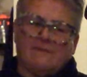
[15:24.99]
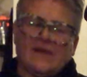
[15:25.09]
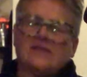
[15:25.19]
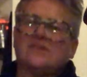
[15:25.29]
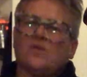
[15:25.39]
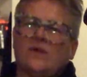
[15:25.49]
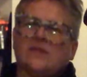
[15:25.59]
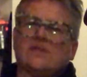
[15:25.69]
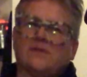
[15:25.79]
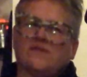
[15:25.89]
That's the
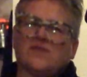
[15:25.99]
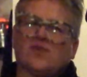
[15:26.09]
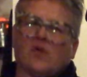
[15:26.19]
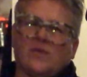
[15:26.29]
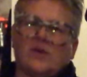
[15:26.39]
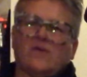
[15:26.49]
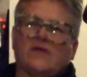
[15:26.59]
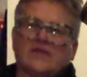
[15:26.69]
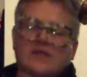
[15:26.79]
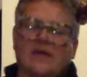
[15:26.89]
wisdom of Scorpio
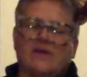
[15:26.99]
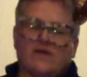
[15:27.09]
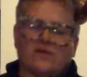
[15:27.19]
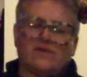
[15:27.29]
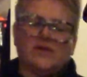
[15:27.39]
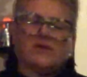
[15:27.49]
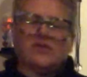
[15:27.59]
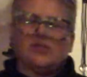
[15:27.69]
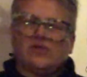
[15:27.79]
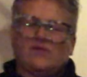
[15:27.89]
that's coming through here
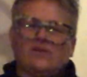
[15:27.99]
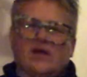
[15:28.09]
too.